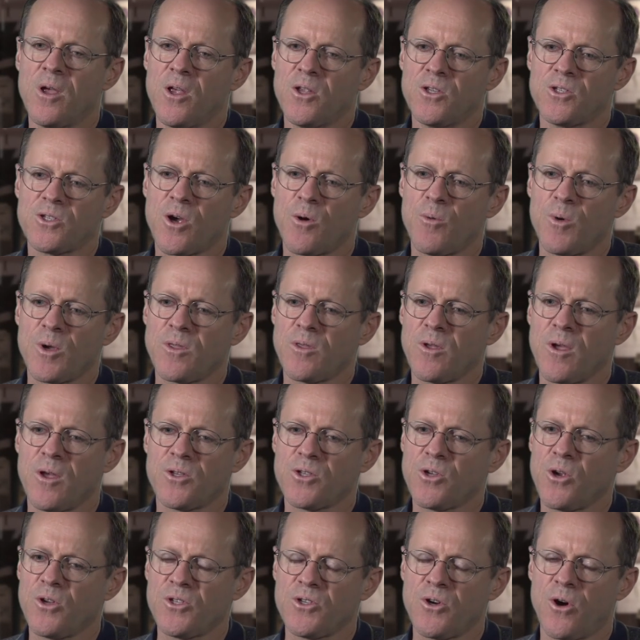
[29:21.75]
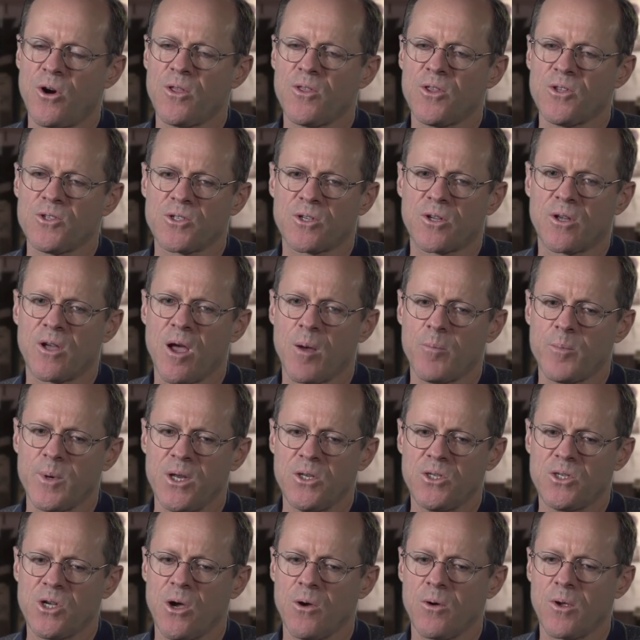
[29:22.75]
So so I started this company,
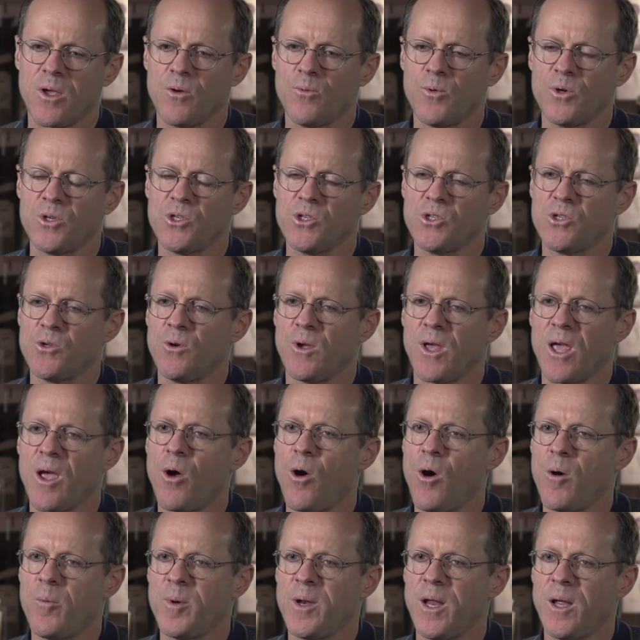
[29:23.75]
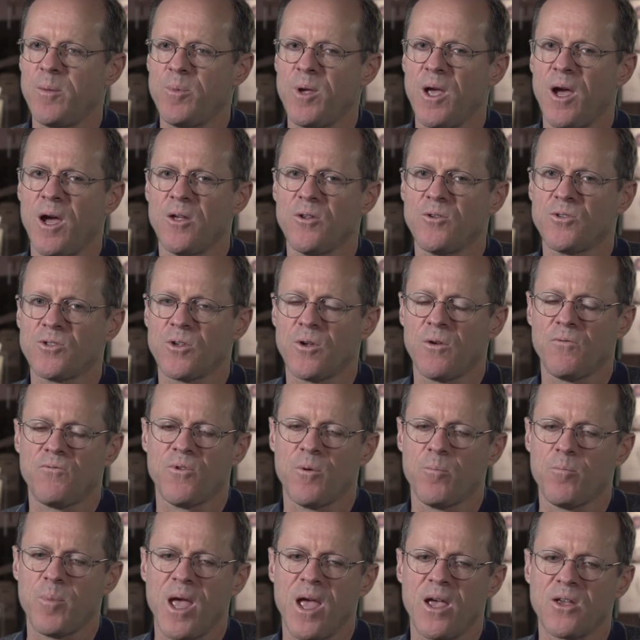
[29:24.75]
Token, which is doing open APIs
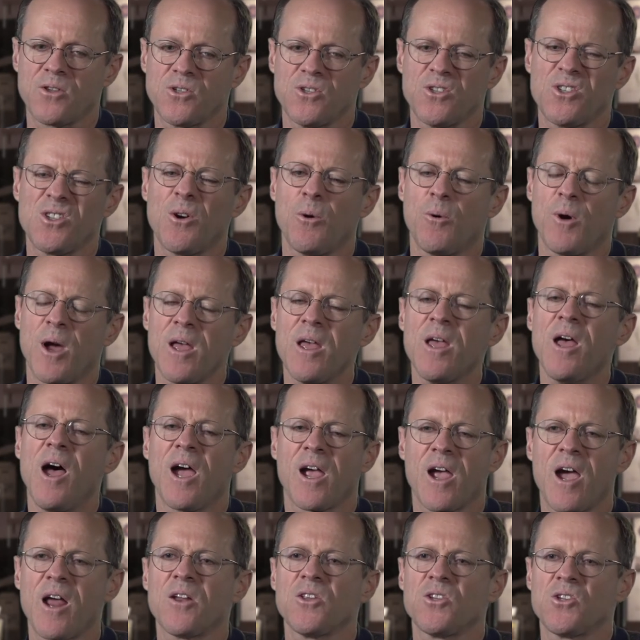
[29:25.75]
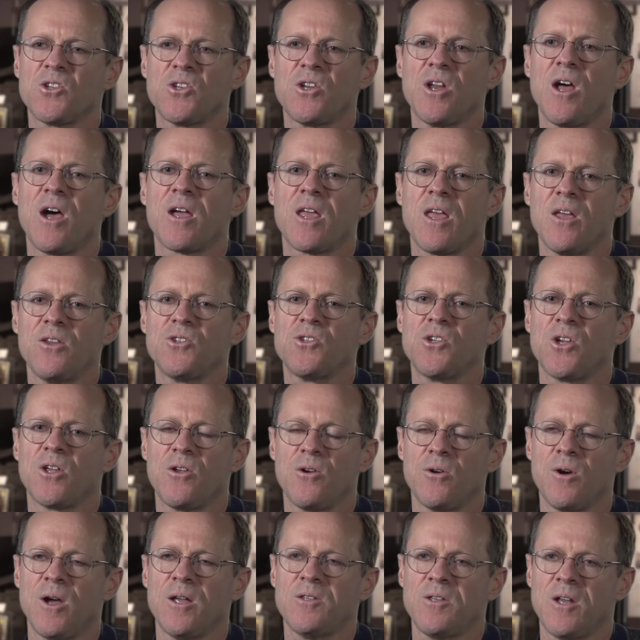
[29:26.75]
for banks. And so I kind of snuck in
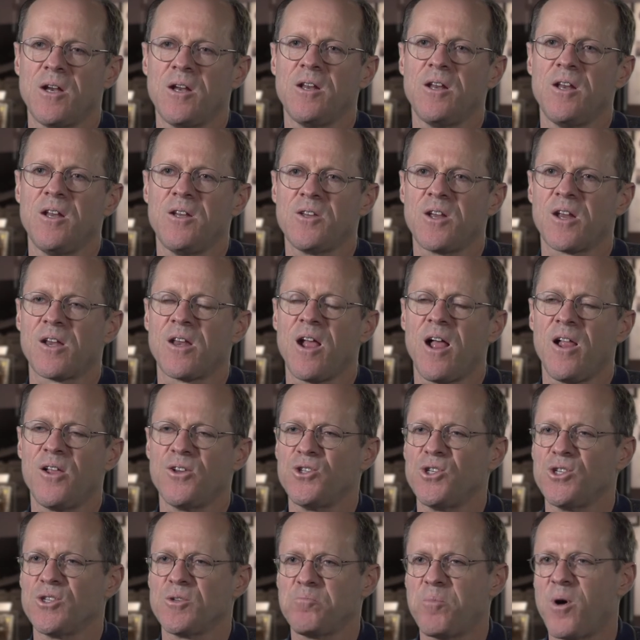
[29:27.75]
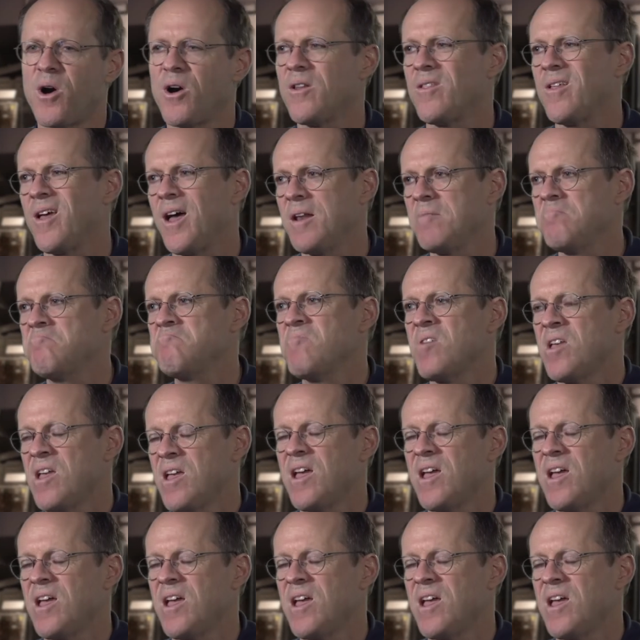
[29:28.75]
secure identity technology as part of that.